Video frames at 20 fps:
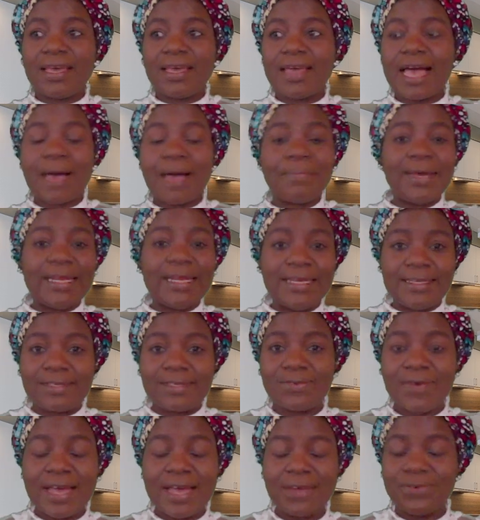
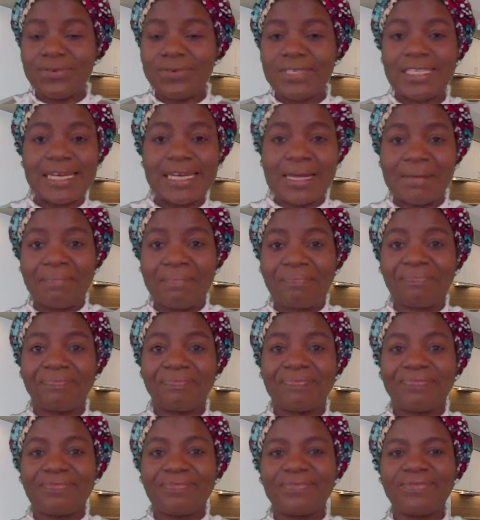herbalist. Go and do charm.
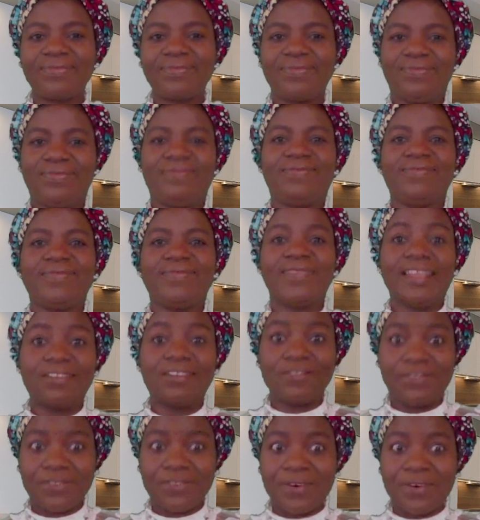
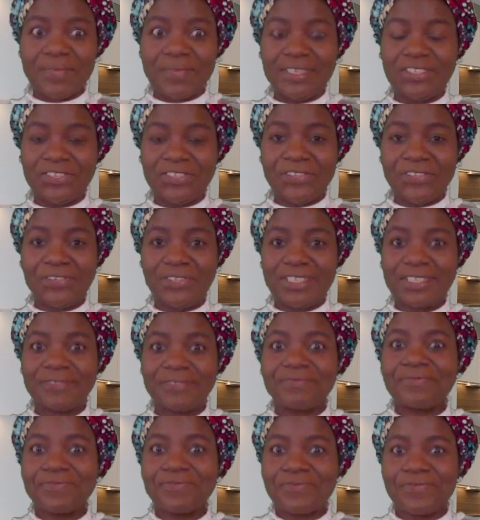From a church,
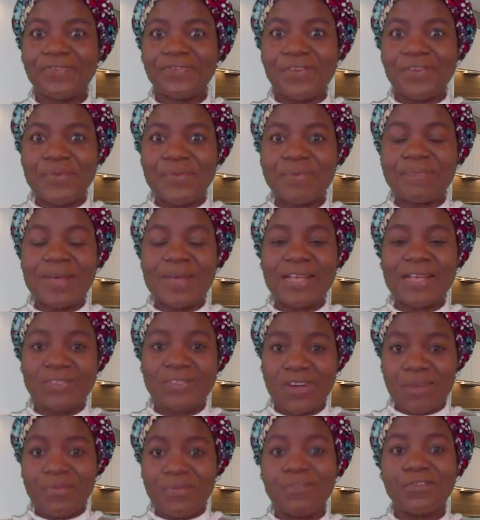
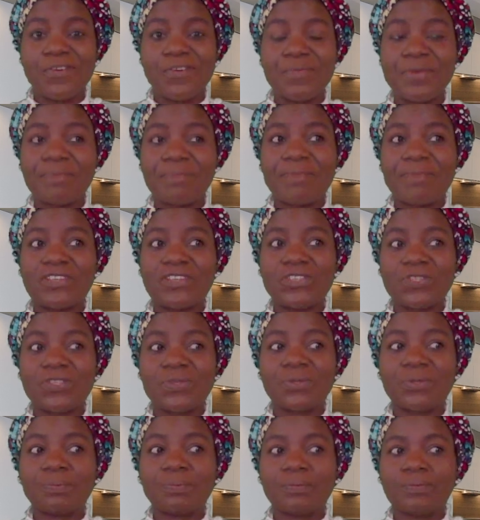coming from a pastor.
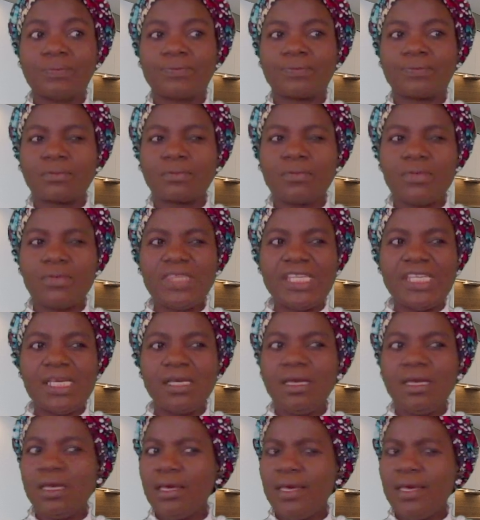
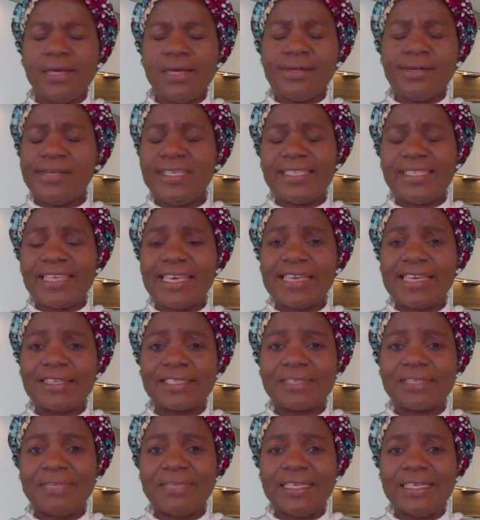This
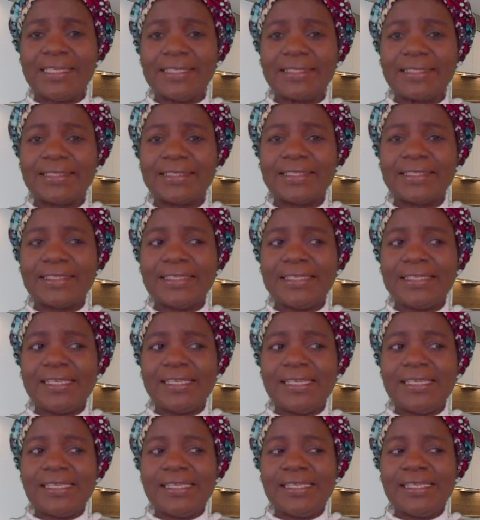scares me.
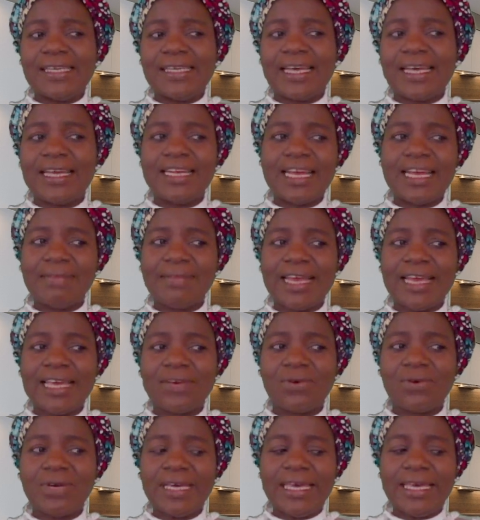And I'm
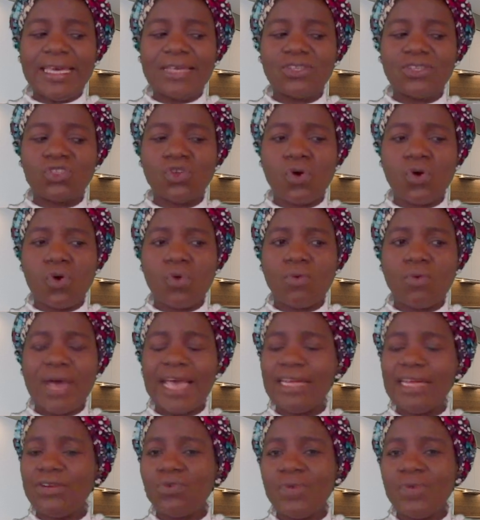like, okay, so
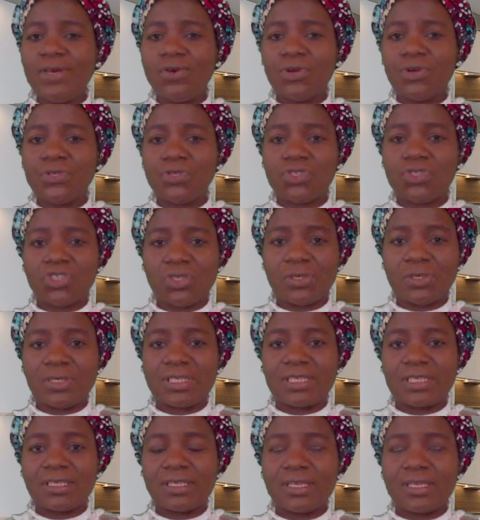why do we go to church?